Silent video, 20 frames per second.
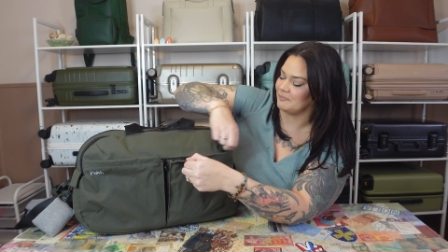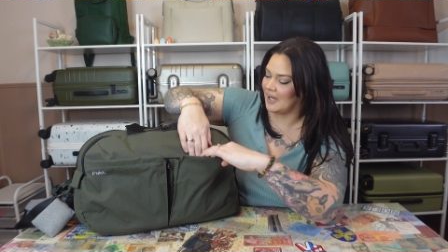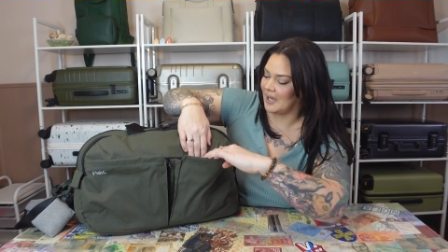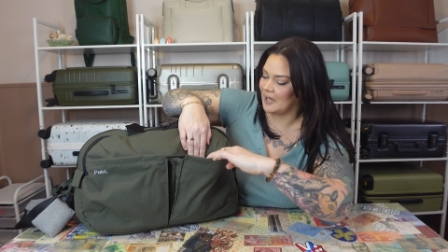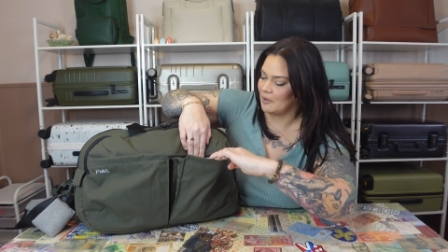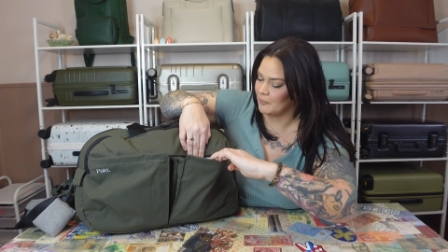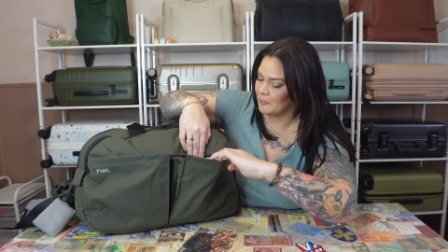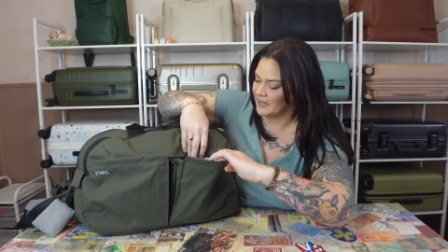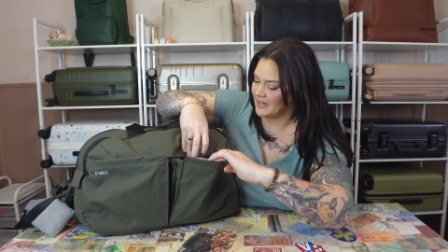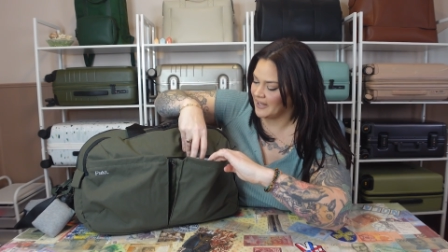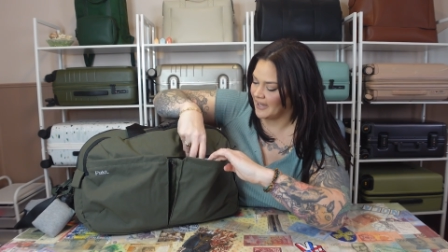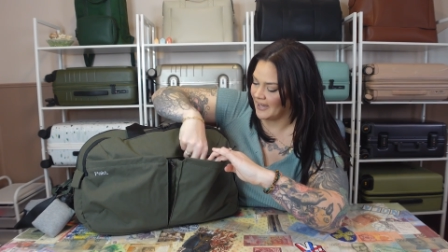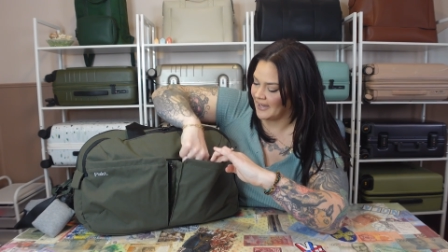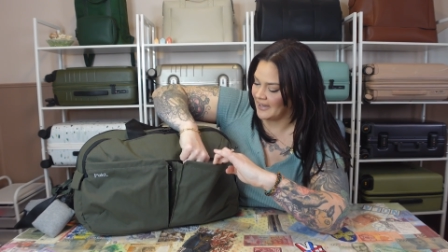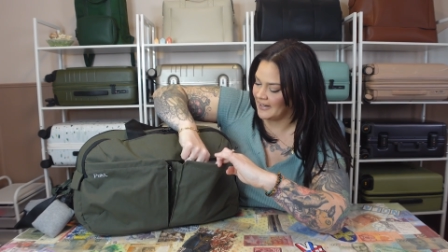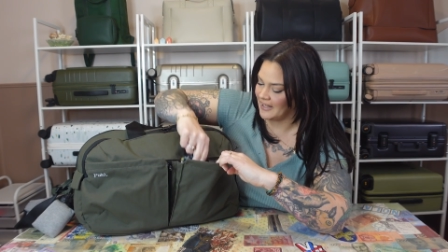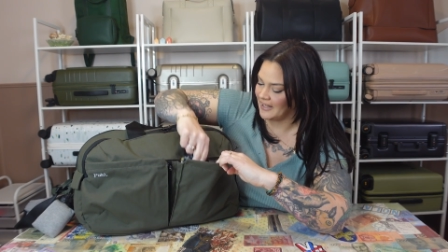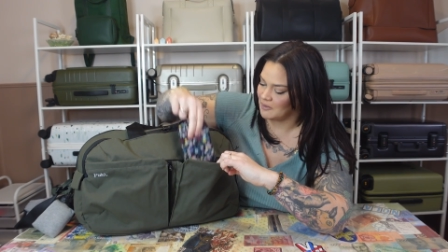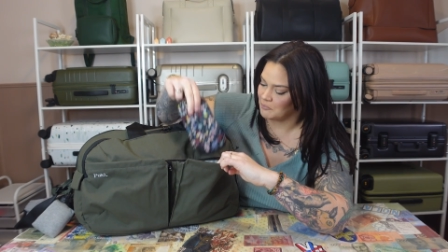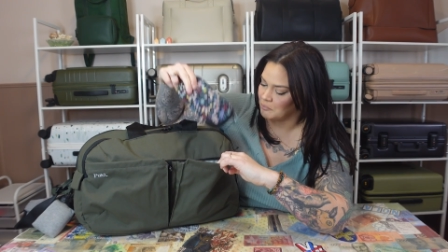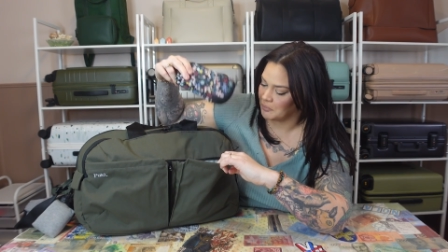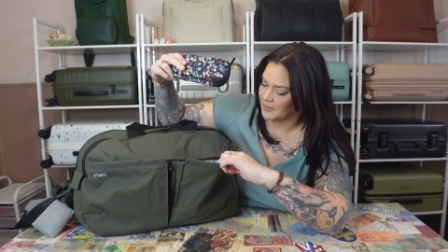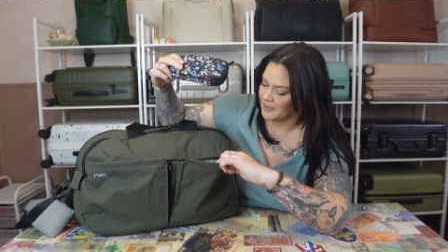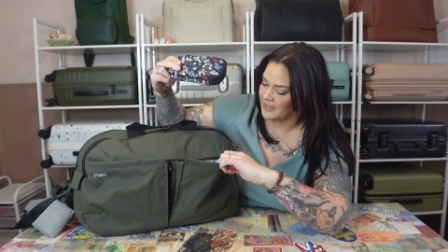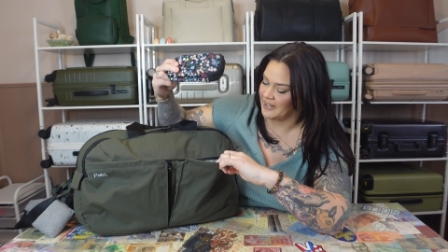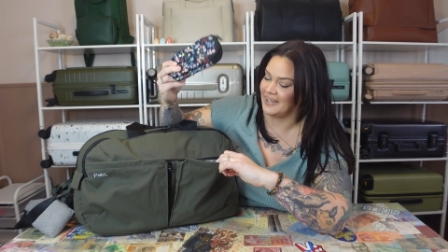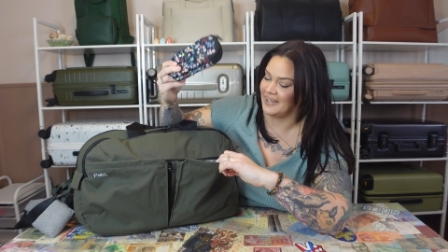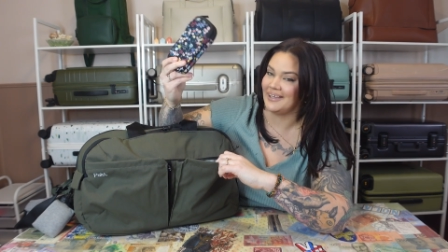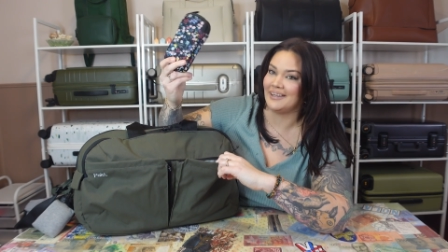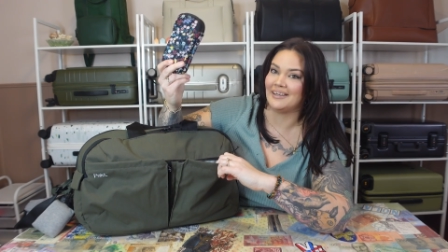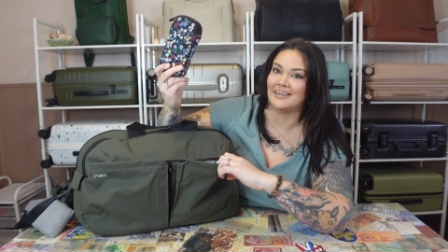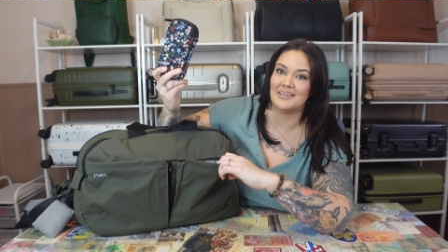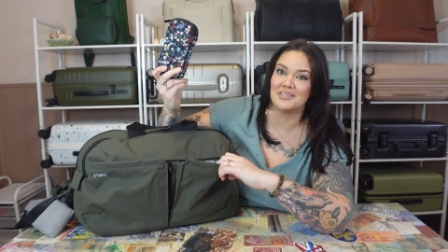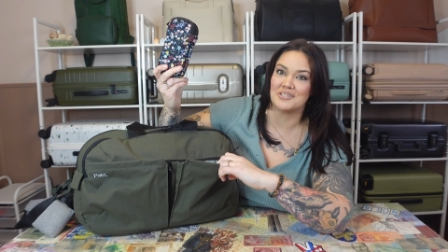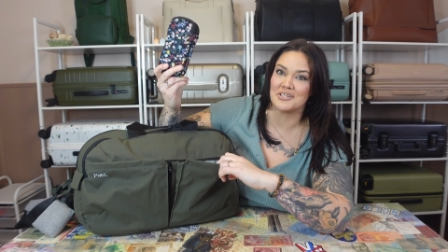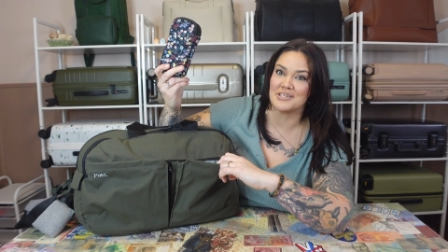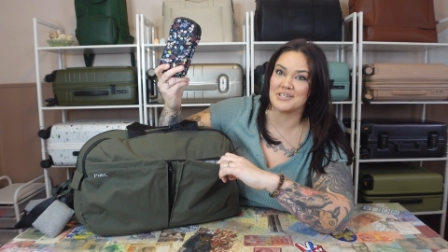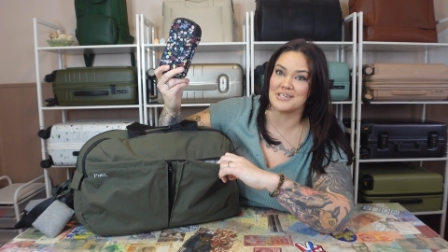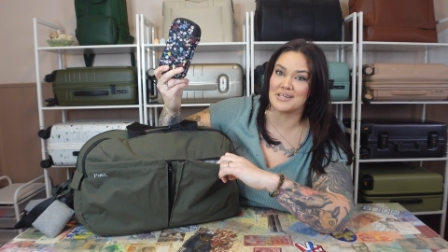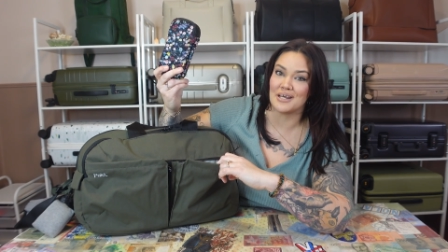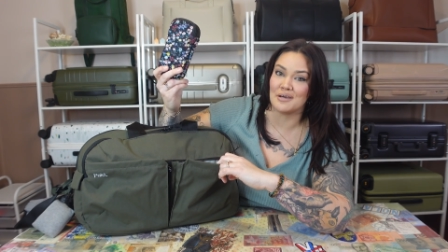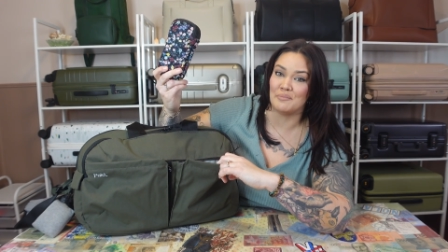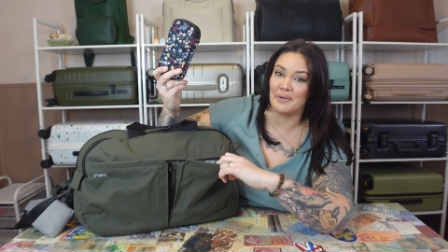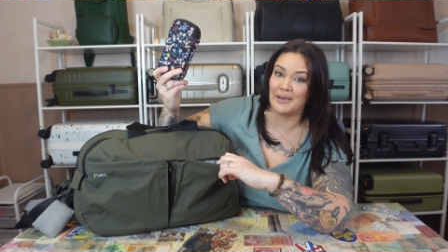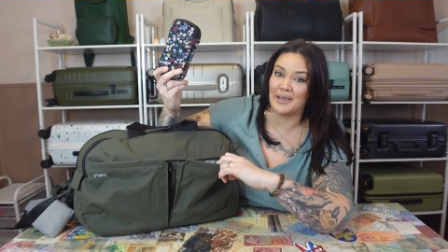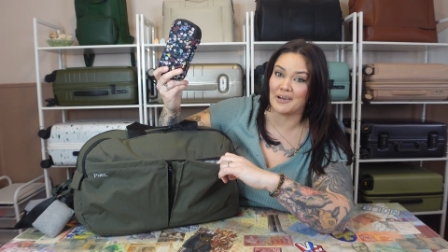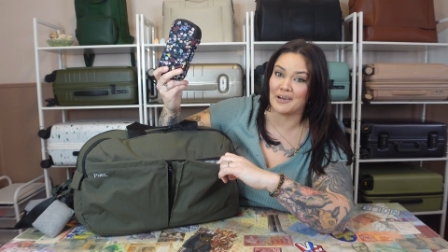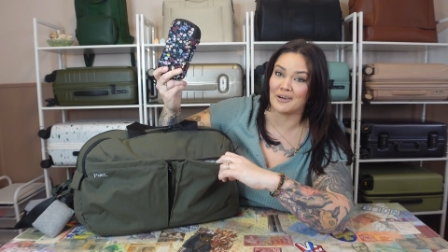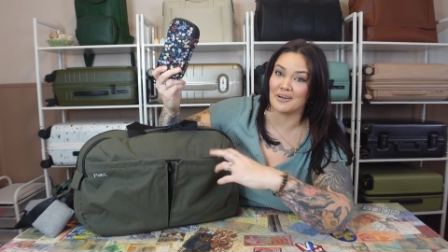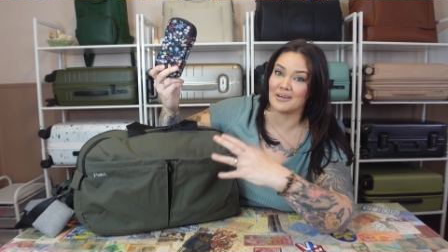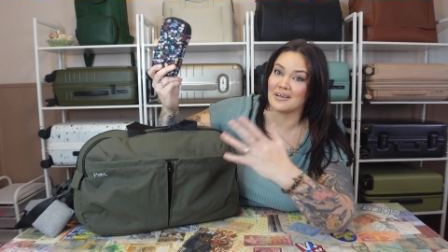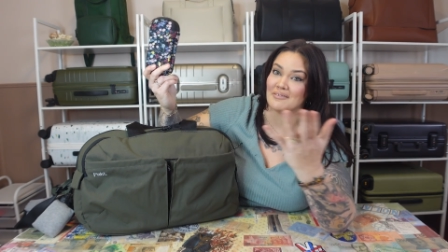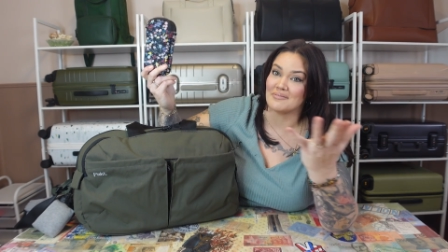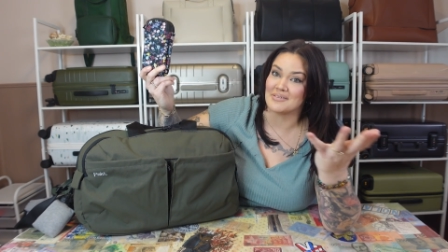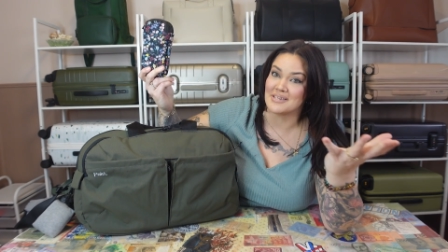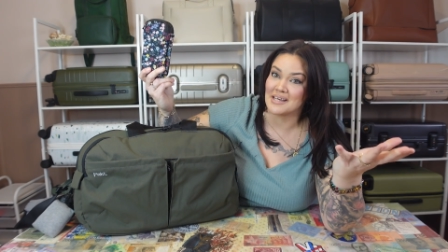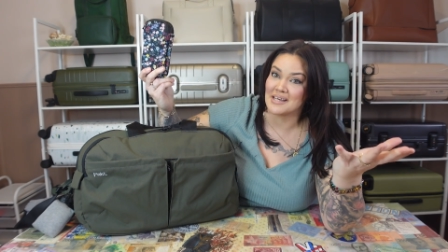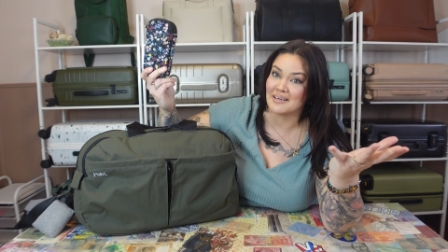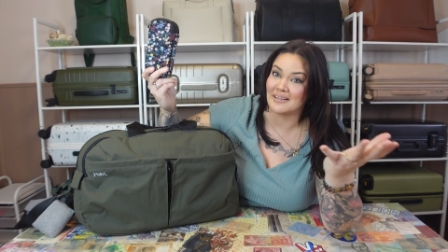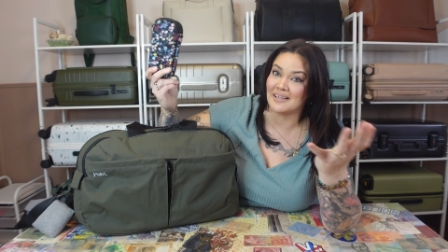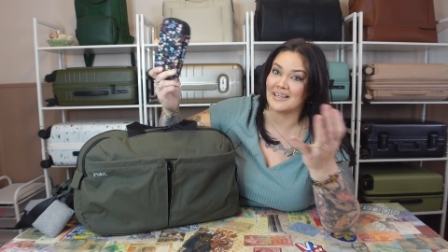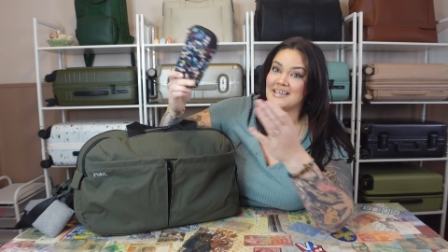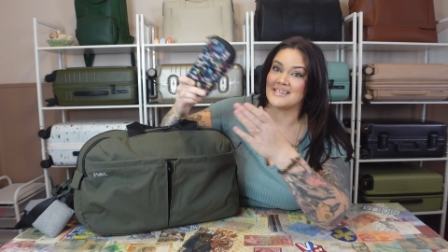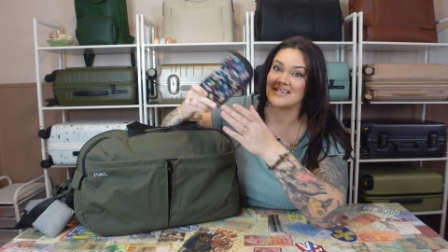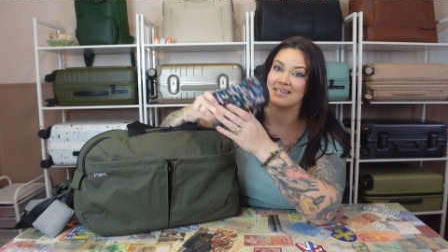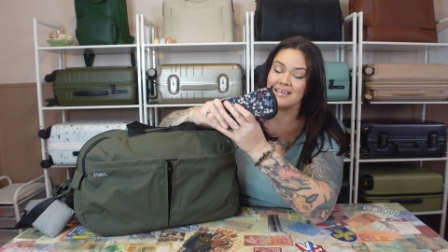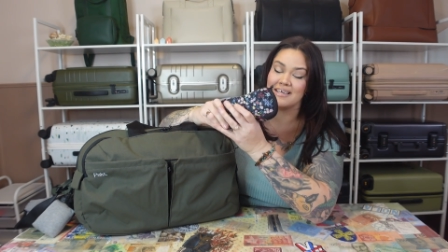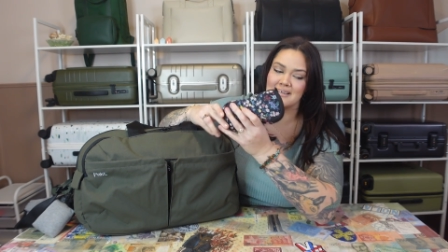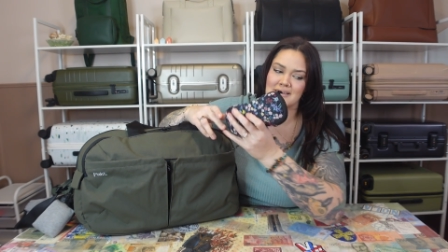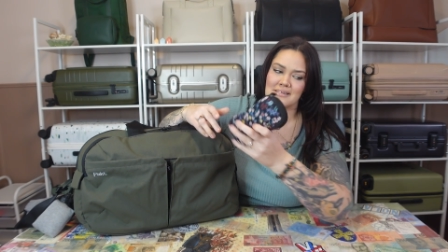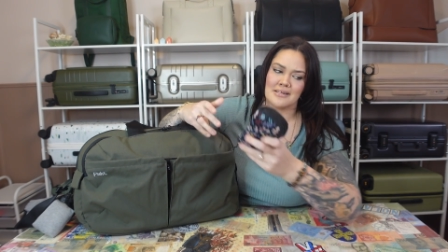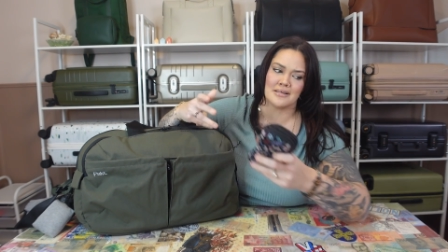I went ahead and put in just a pair of sunglasses.